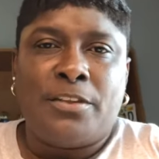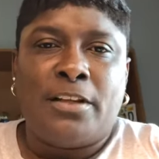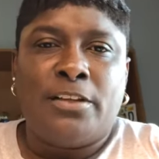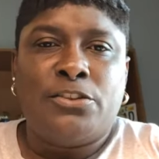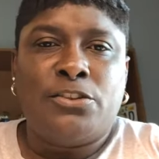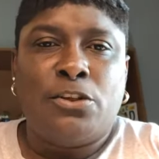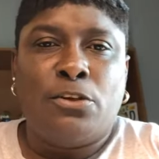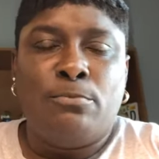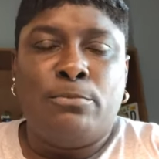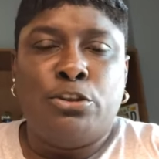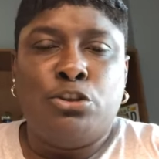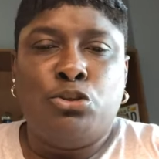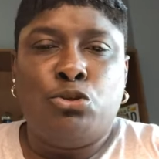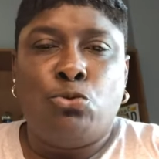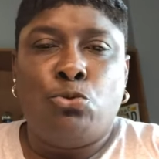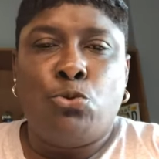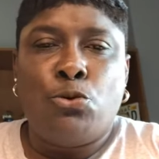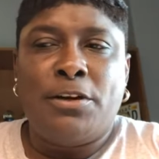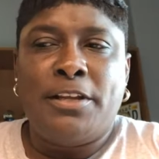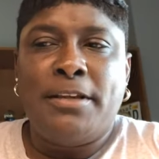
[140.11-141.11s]
So
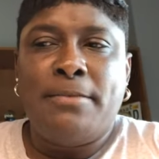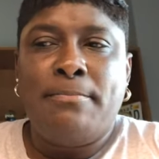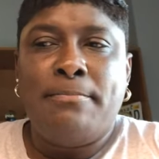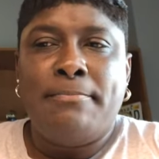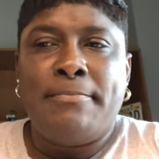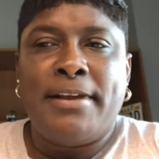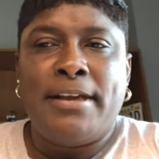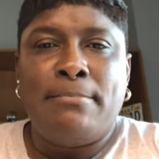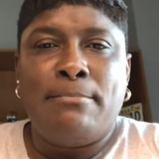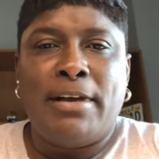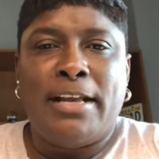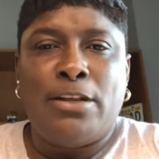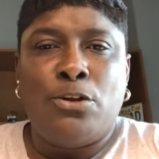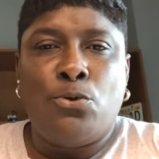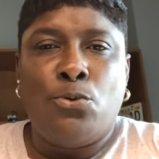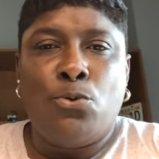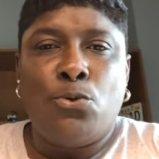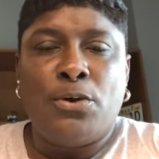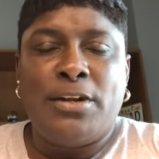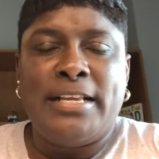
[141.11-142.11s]
majority and
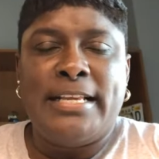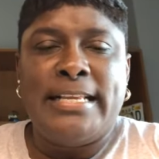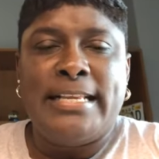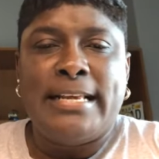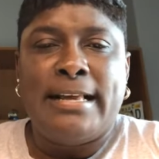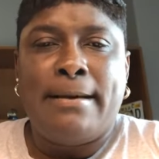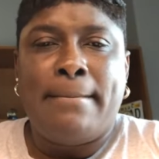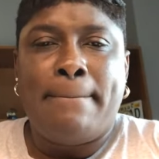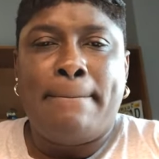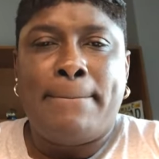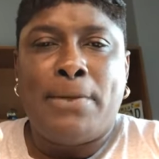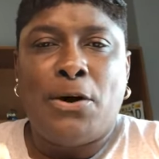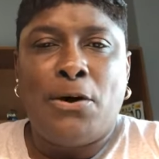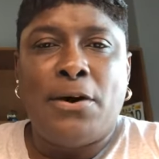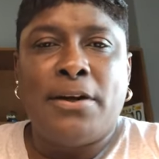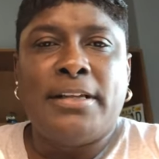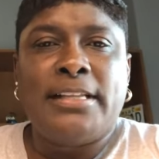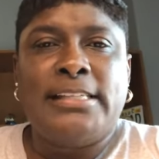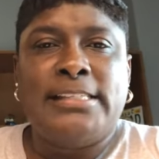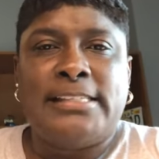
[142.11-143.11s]
minority
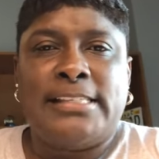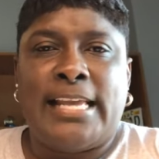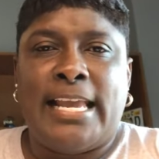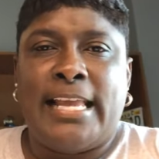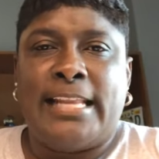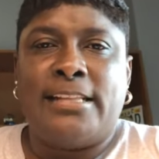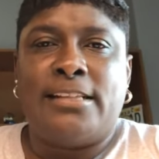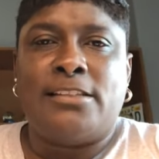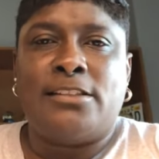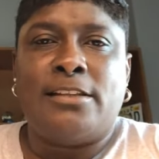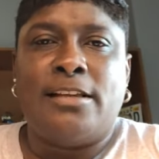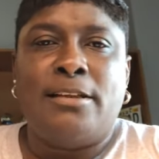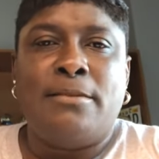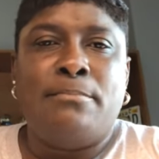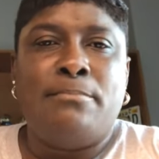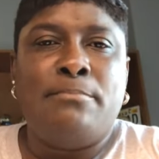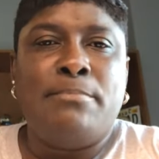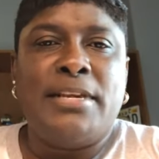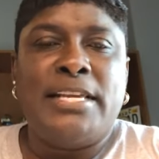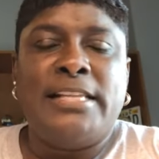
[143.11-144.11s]
party status
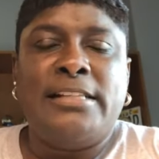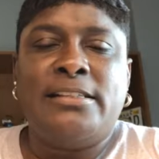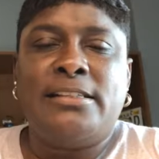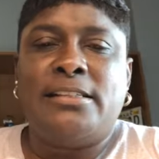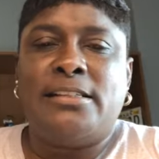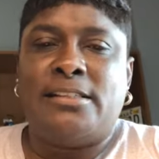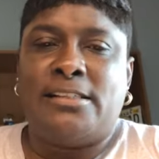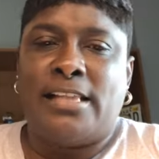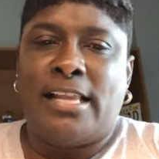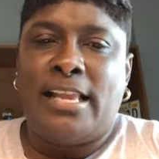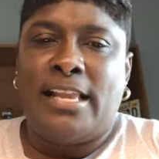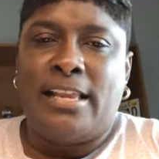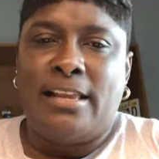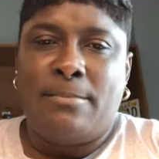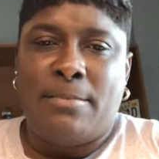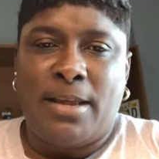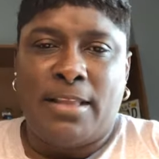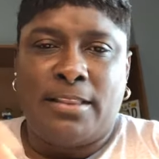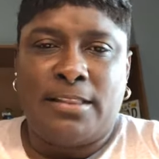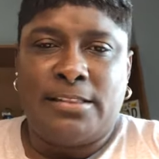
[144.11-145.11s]
means the
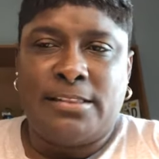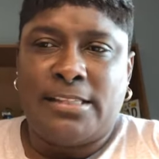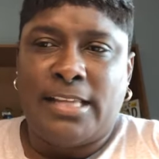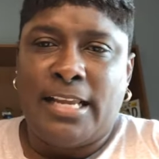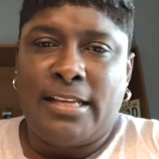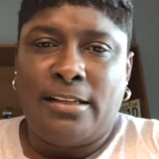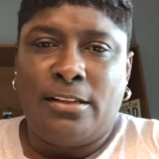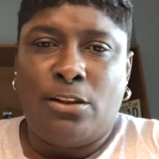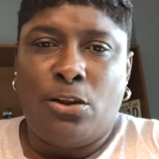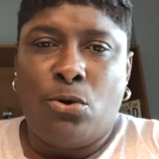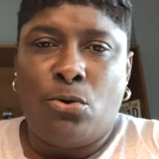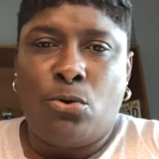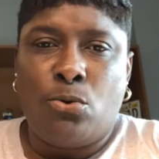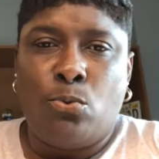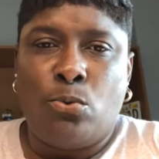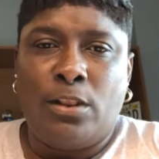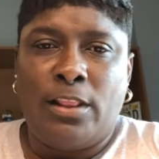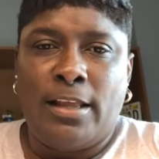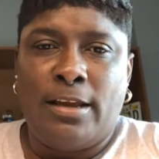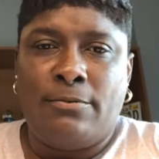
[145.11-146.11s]
same at the state and local
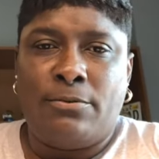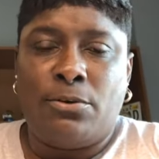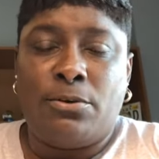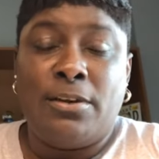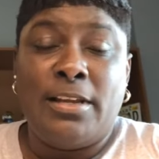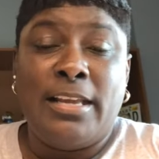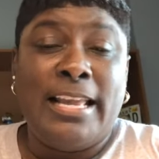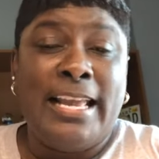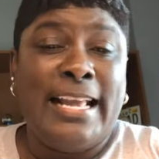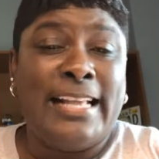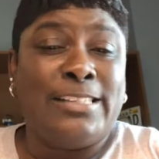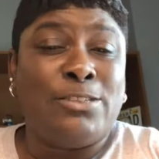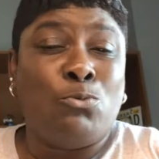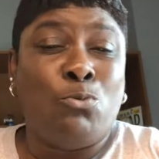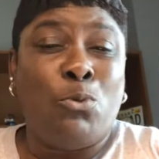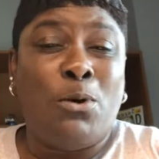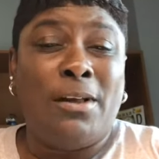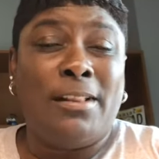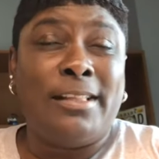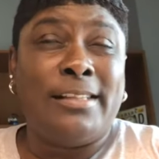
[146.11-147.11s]
level as
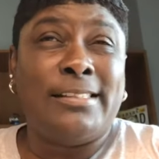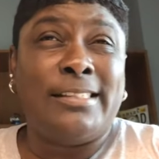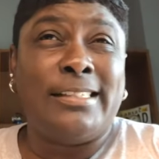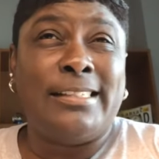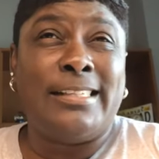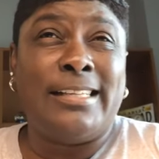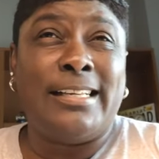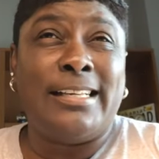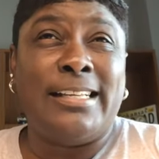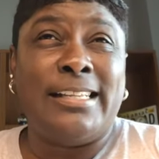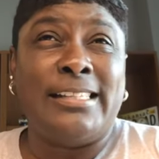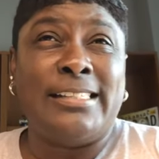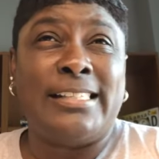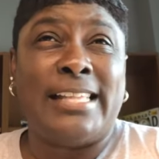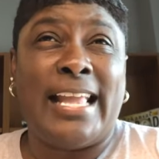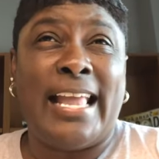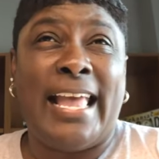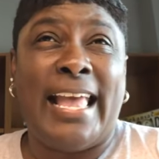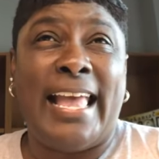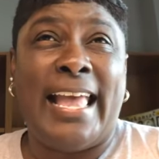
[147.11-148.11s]
well as it does
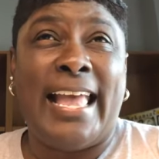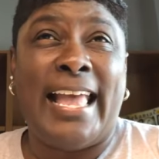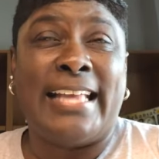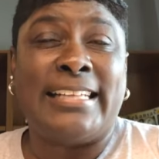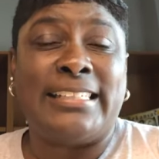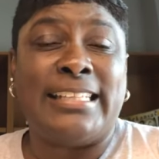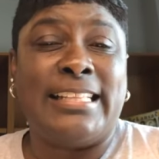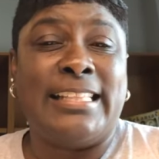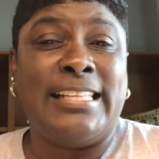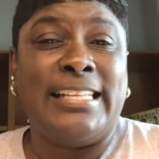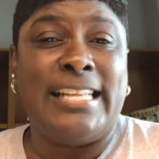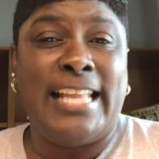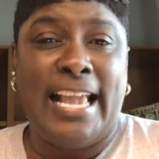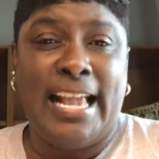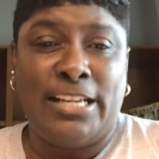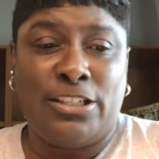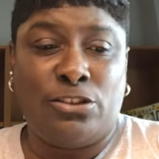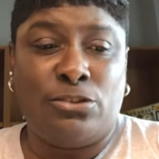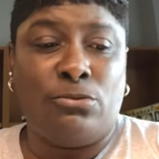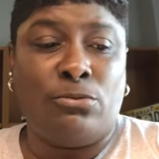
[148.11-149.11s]
at the
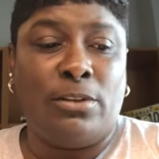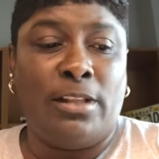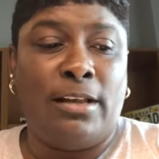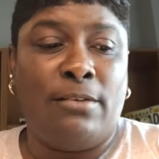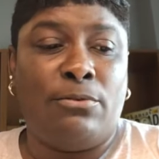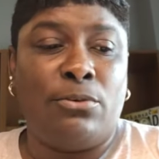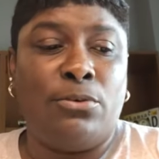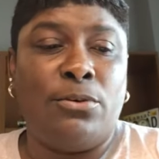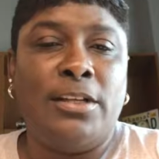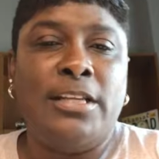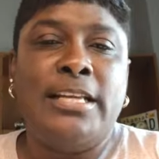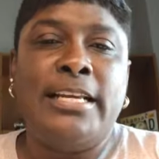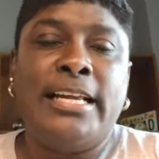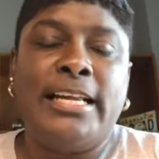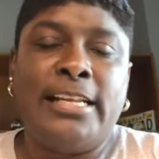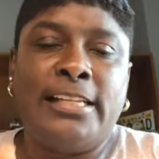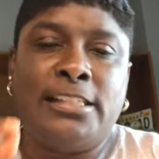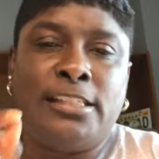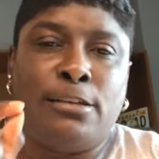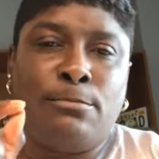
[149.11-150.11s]
national level.
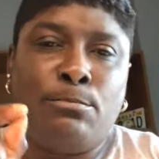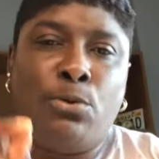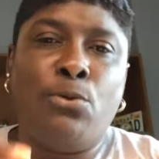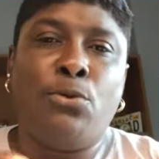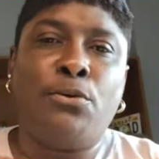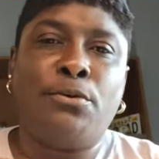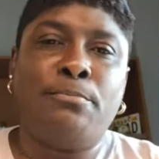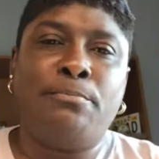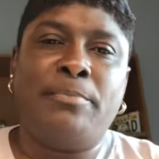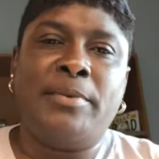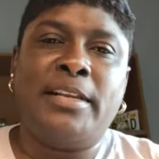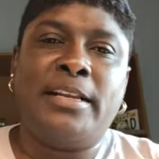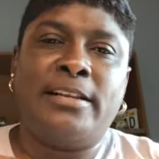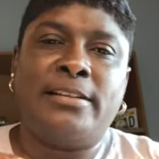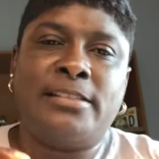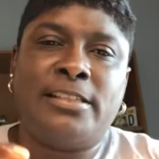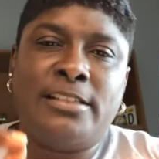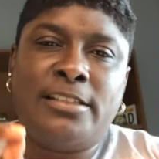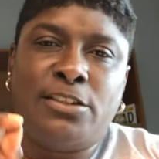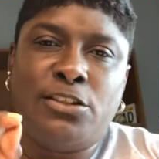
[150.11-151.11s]
It's important
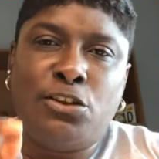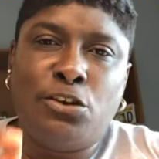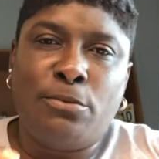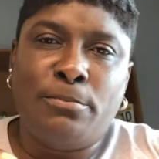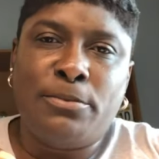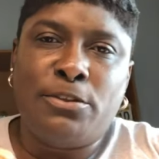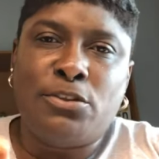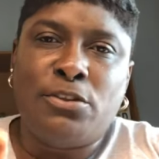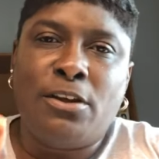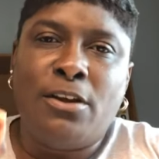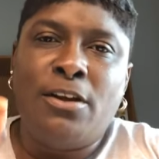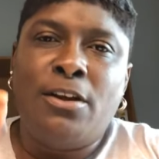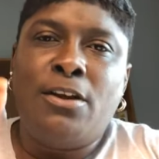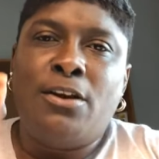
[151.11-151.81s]
because it determines